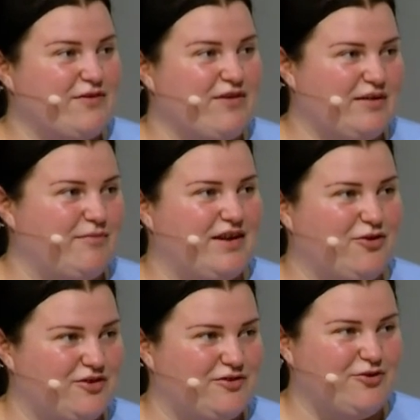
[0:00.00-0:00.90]
they write me,
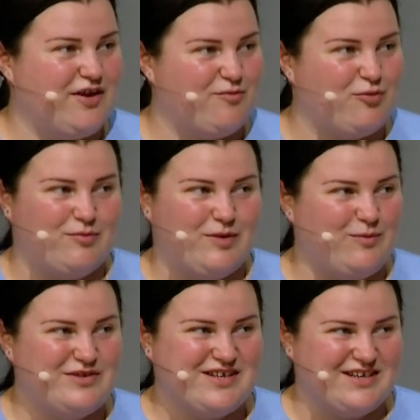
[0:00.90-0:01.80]
Alon, you have
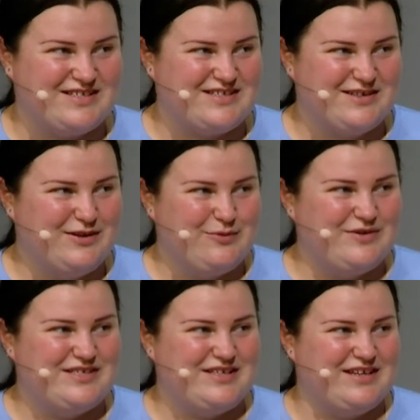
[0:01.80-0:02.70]
problem with eyes.
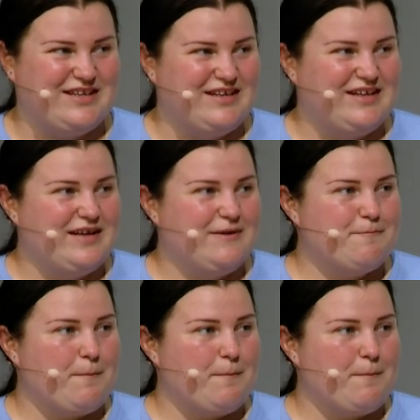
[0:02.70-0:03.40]
We like uh, it was